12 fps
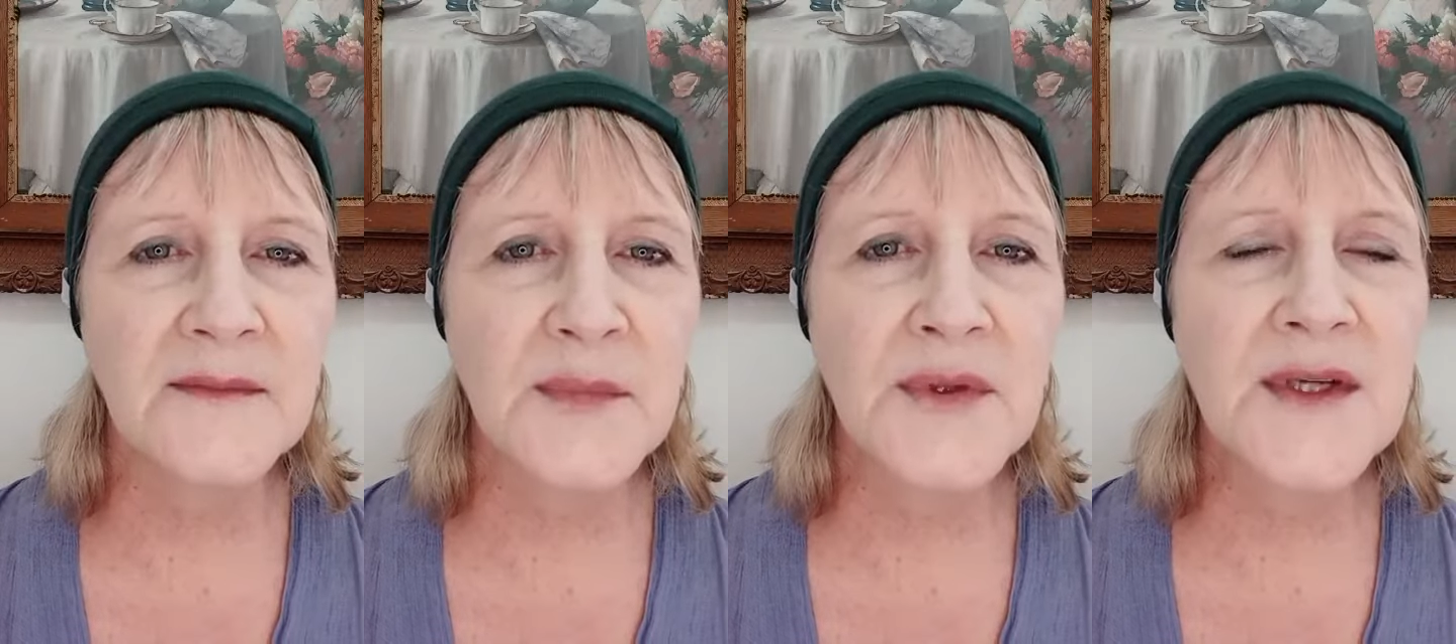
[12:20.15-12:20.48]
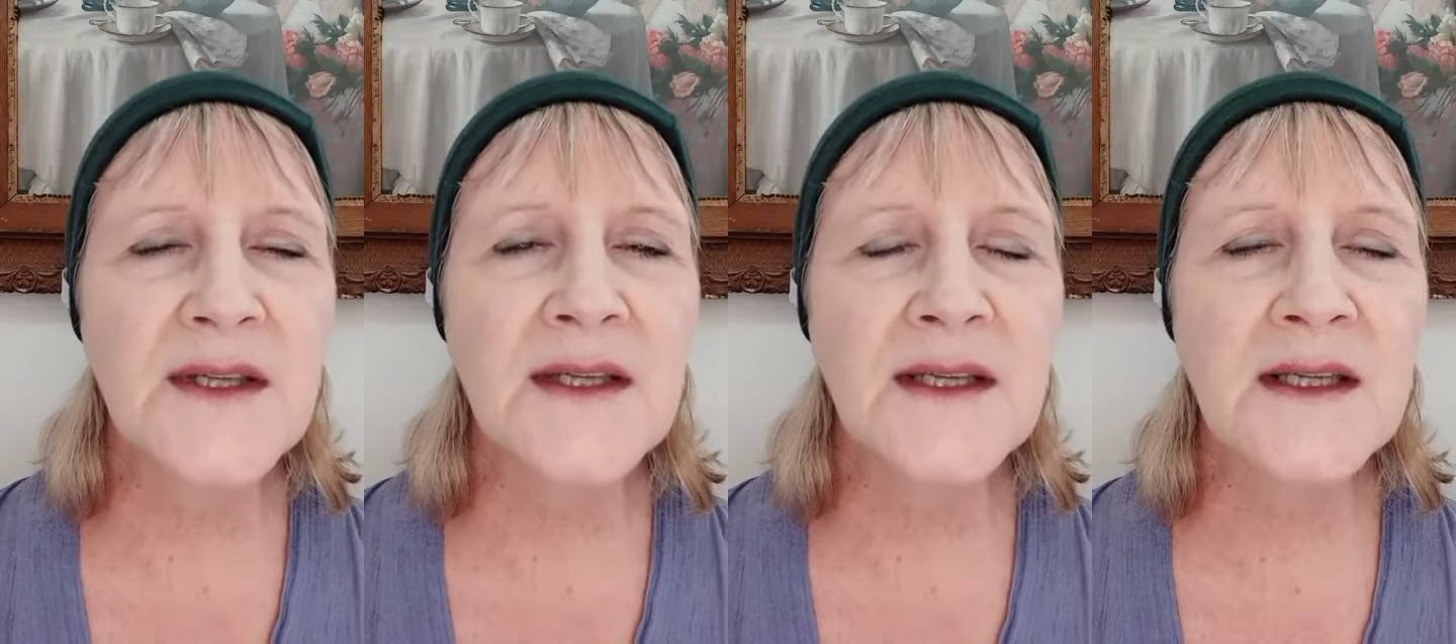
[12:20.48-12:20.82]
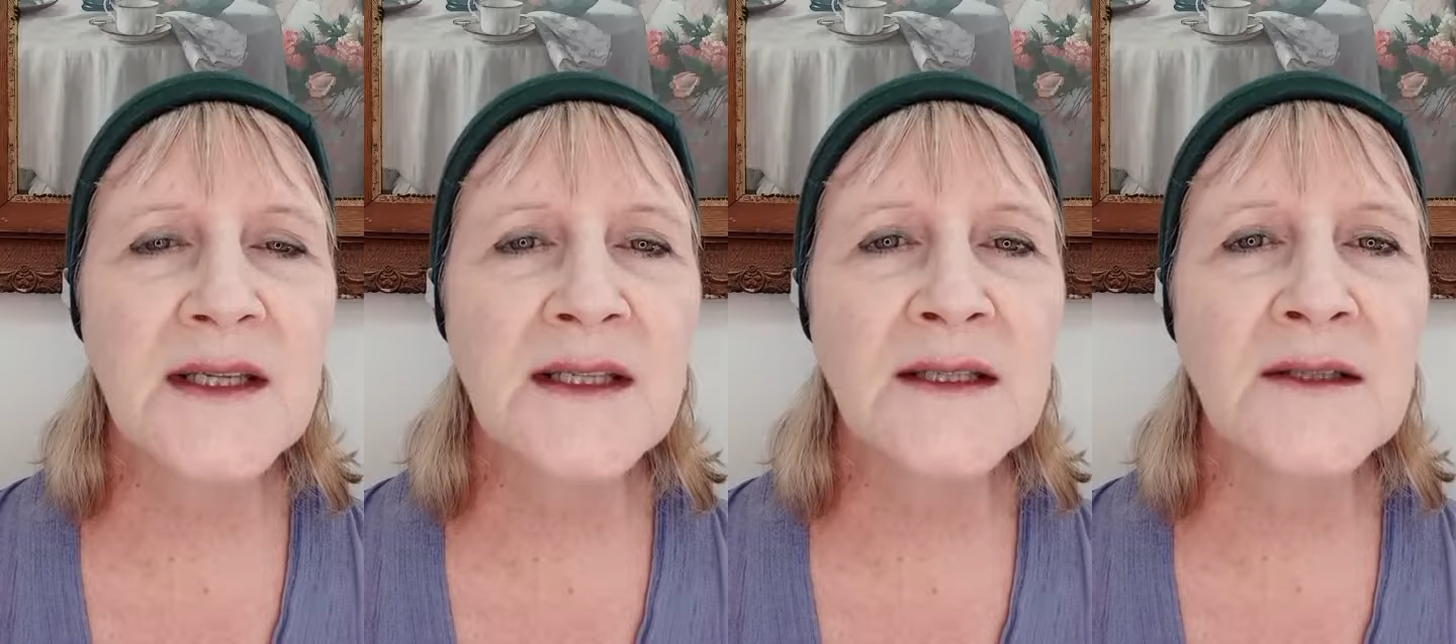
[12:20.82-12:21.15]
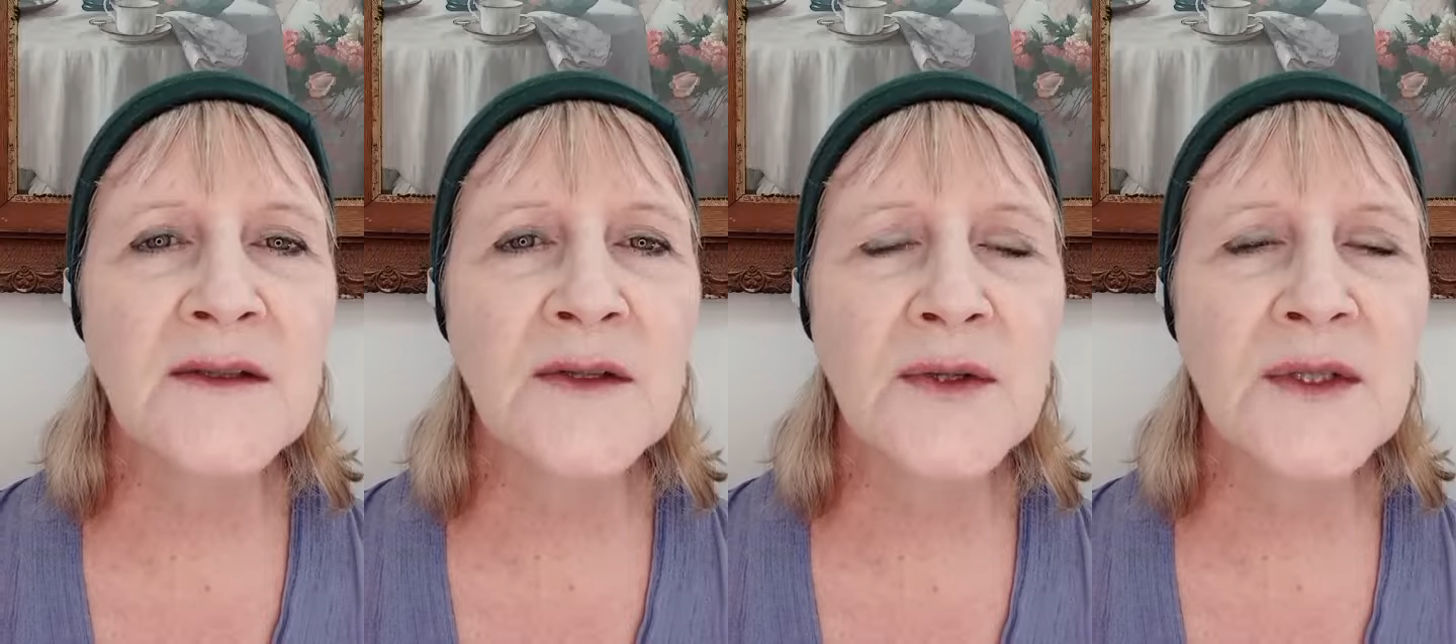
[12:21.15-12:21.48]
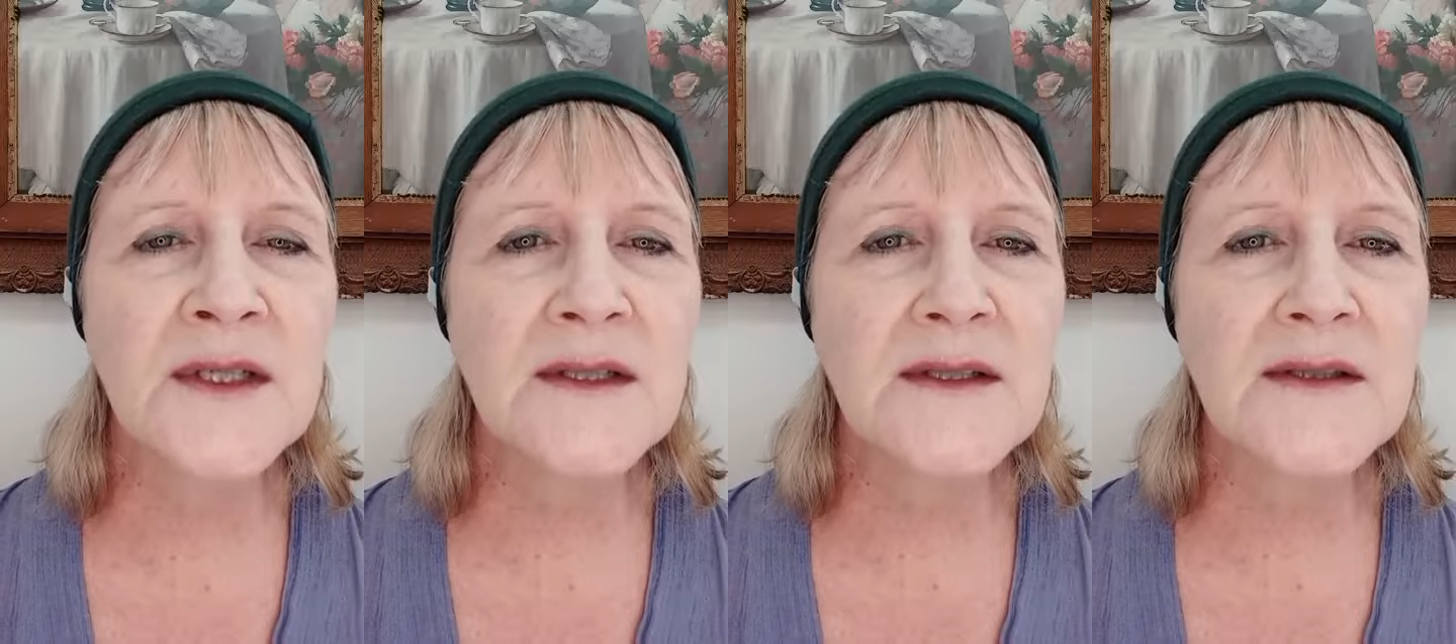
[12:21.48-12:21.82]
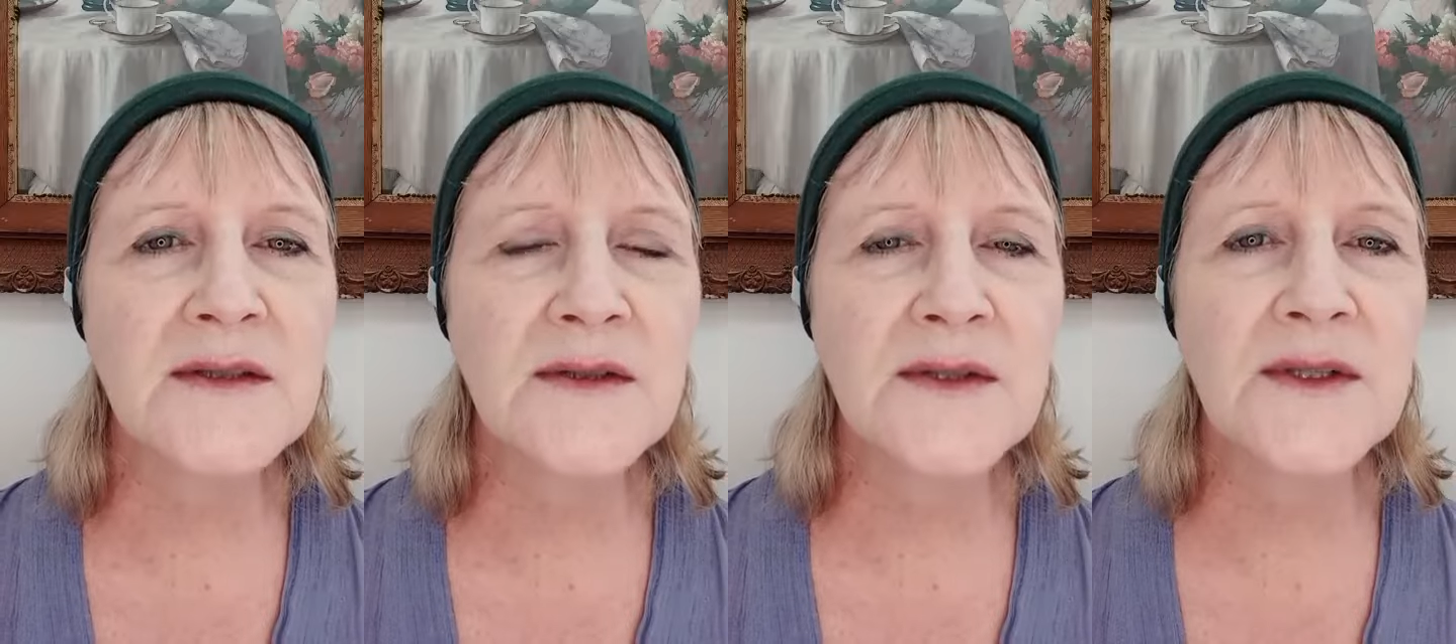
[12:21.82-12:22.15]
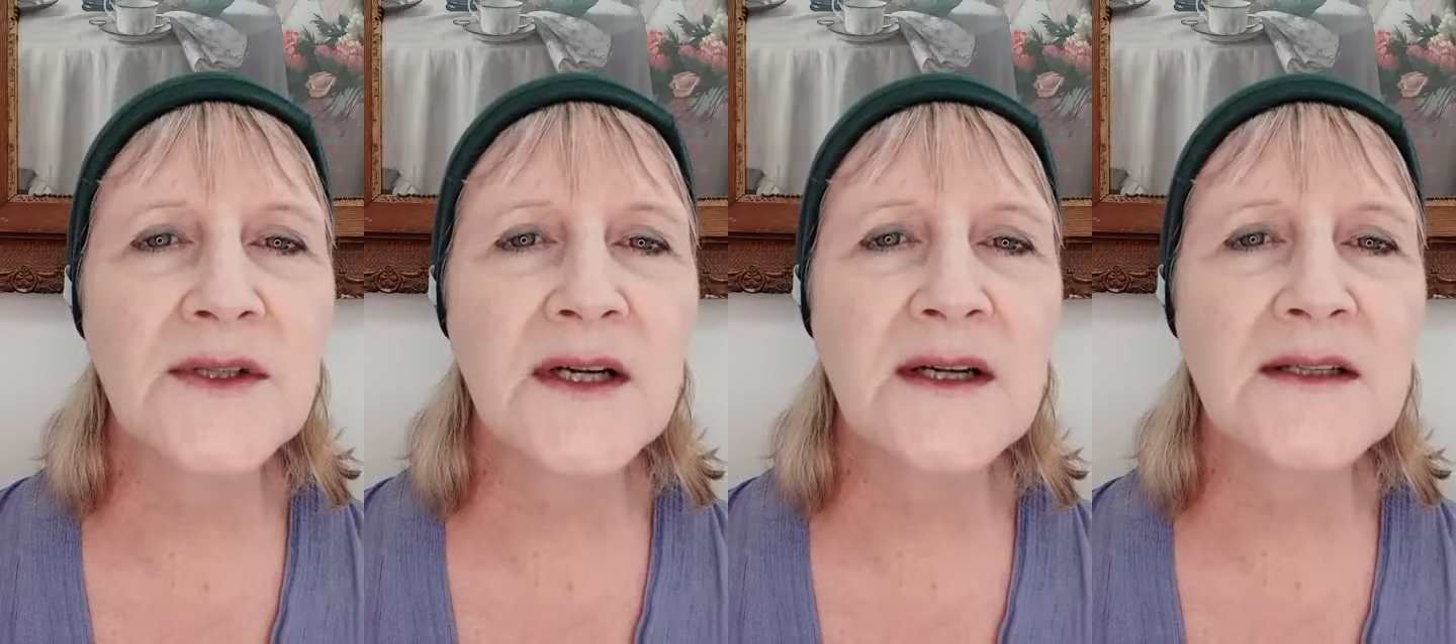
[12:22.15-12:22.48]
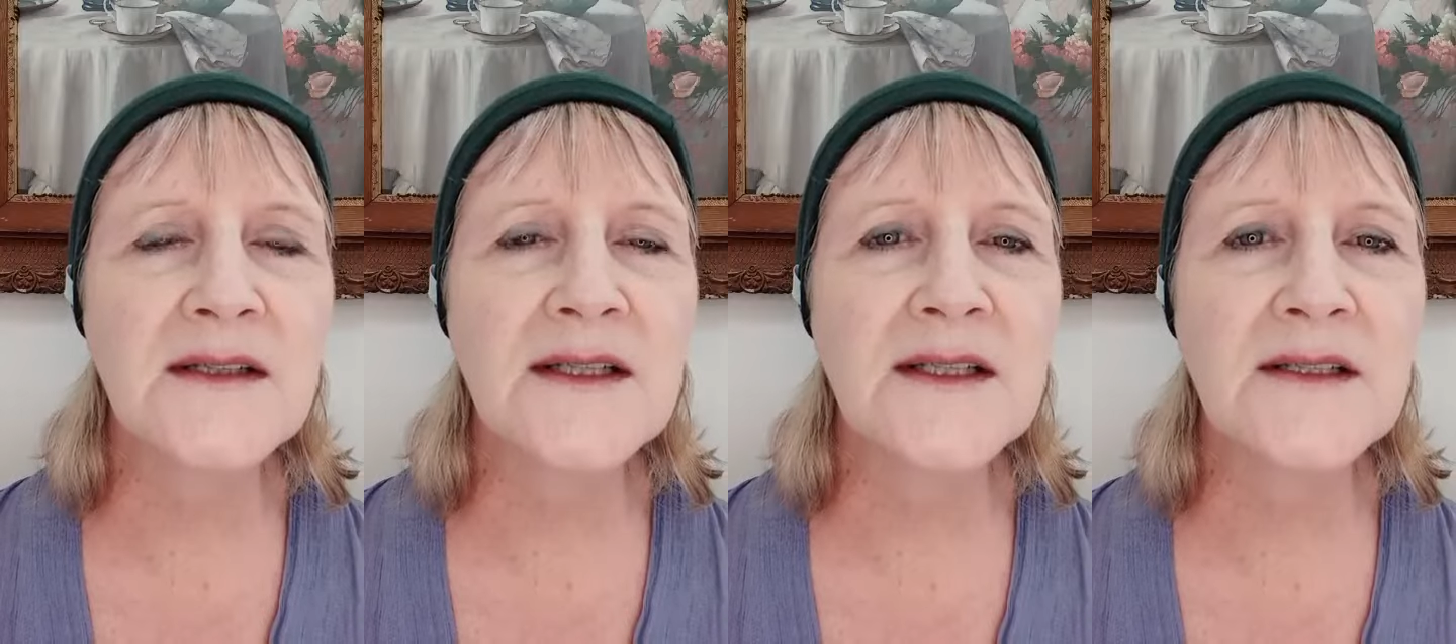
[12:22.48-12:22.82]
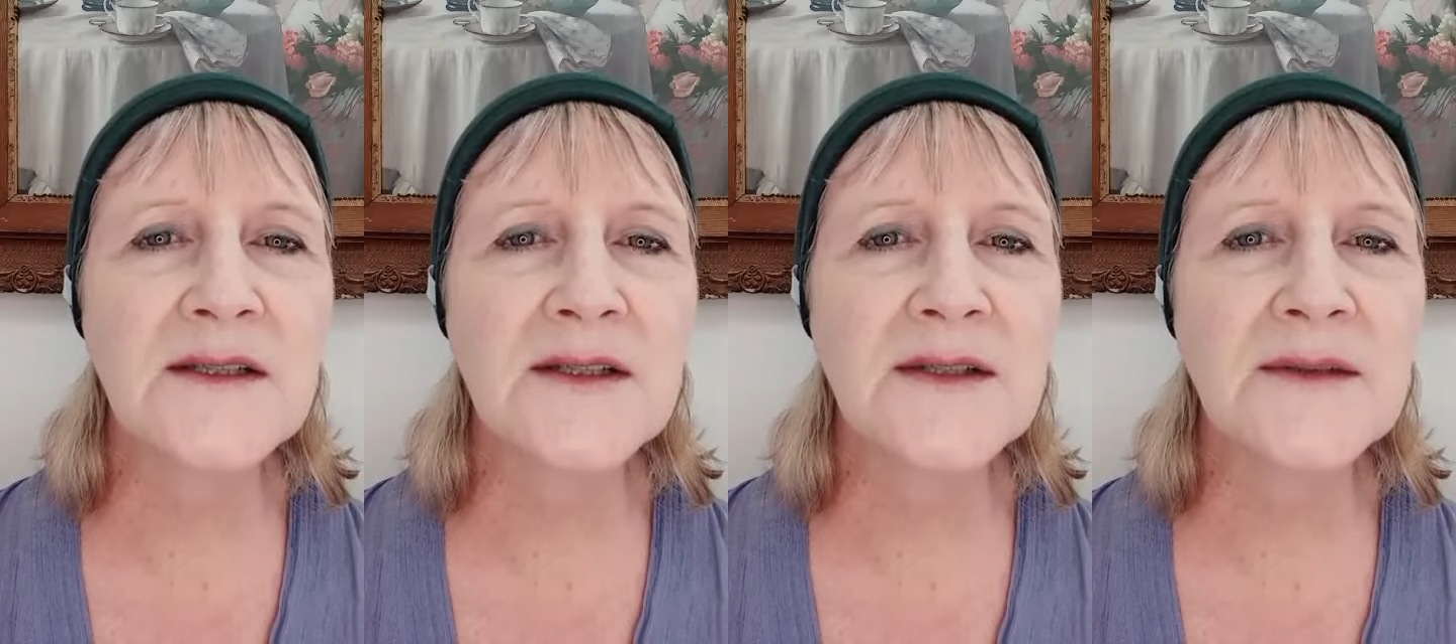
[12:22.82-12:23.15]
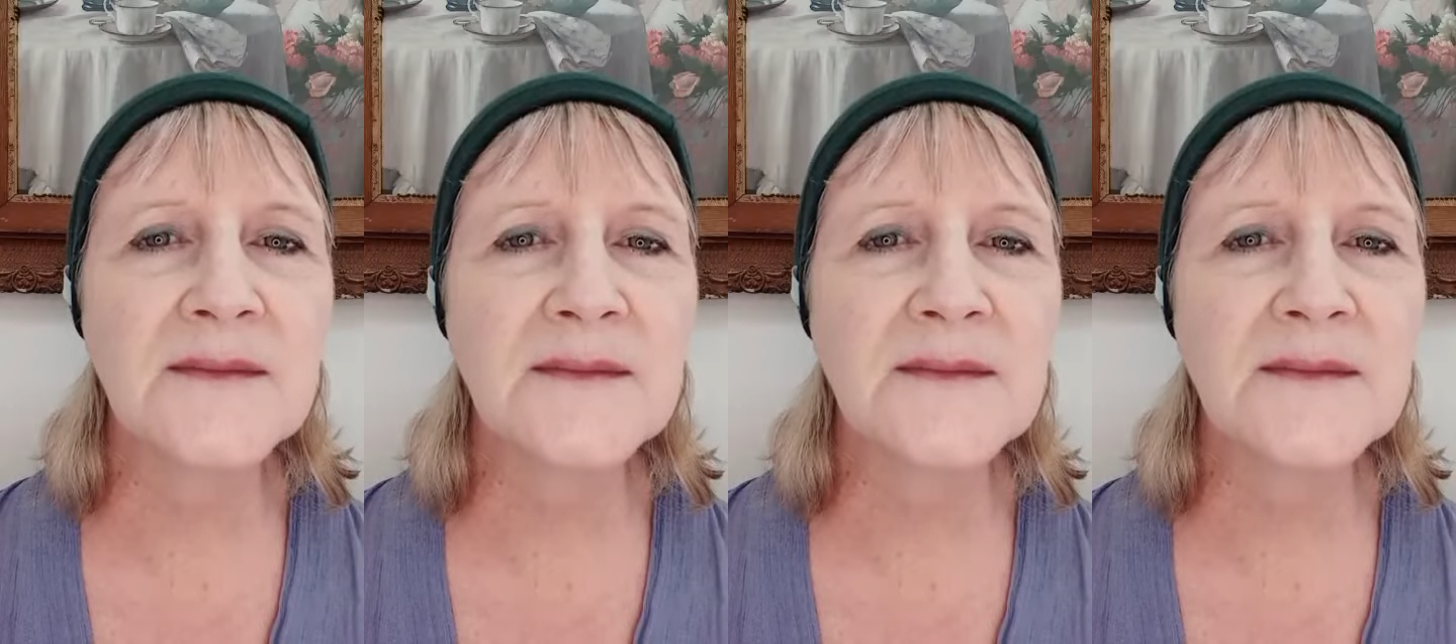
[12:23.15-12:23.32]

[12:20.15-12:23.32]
Breathing in goodness to your heart center